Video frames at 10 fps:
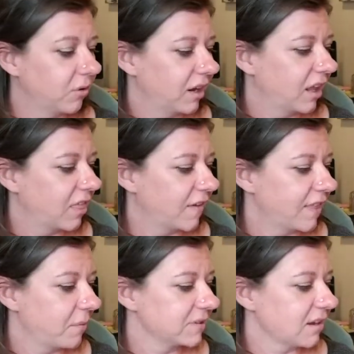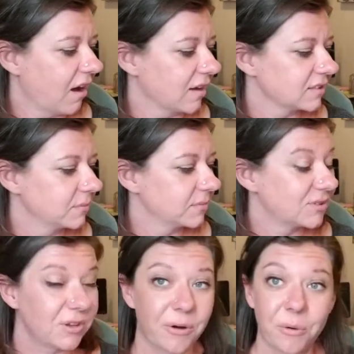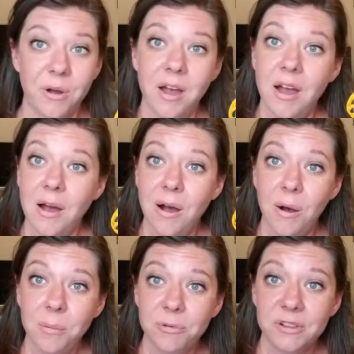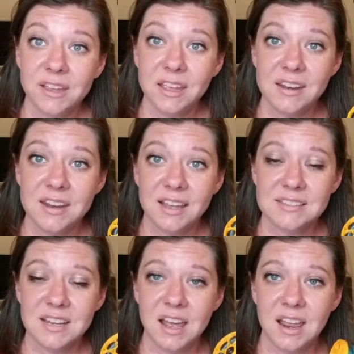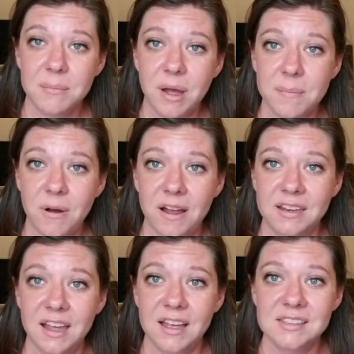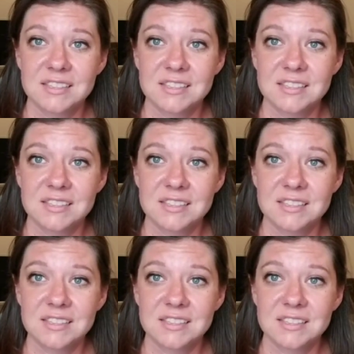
So hopefully next time I podcast, this will be done.